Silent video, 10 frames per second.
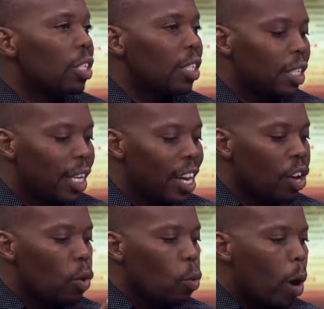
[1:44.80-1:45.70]
and say,
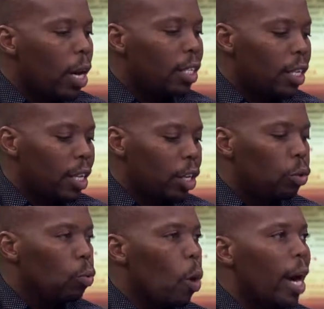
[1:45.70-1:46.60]
what is it
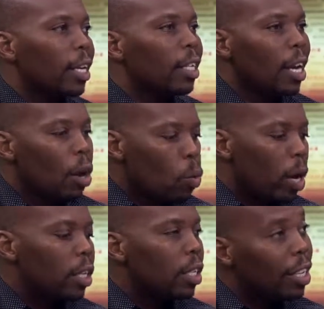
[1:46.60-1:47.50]
that you want?
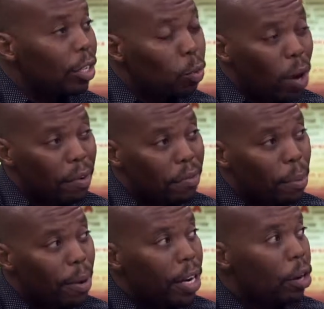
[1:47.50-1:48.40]
What is it that you want
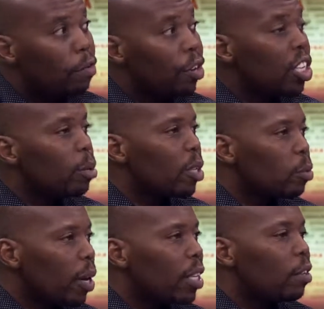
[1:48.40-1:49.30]
from an innovation
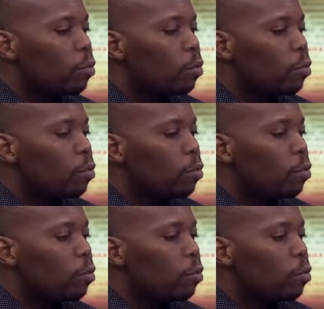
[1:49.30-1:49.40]
perspective